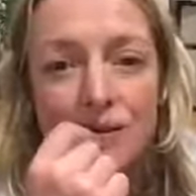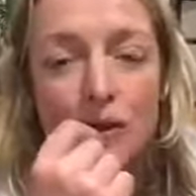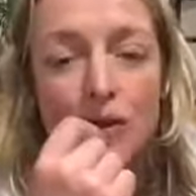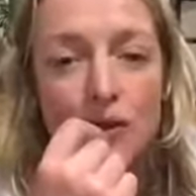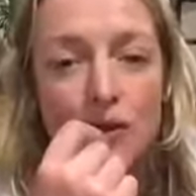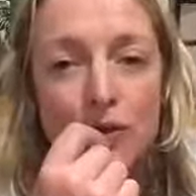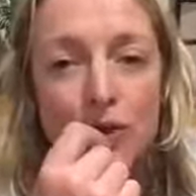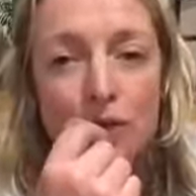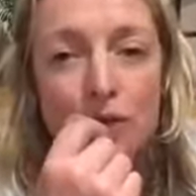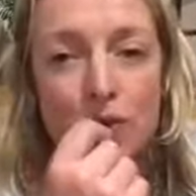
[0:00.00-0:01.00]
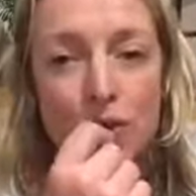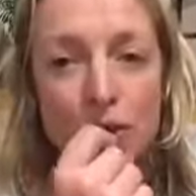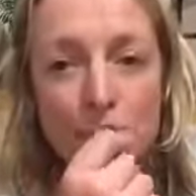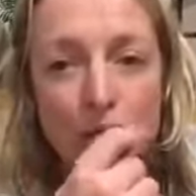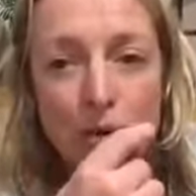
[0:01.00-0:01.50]
Soften through
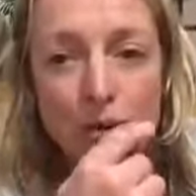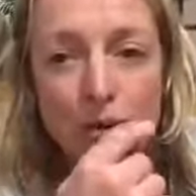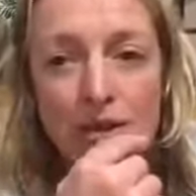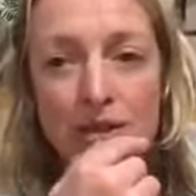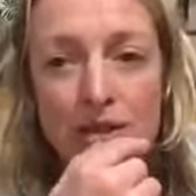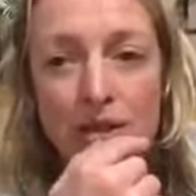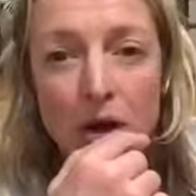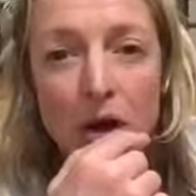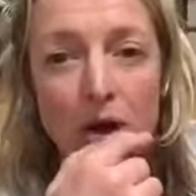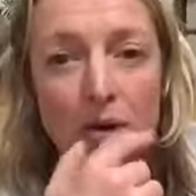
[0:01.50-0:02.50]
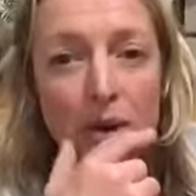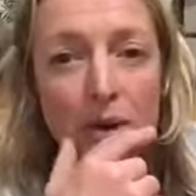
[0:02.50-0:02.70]
shoulders and collarbones.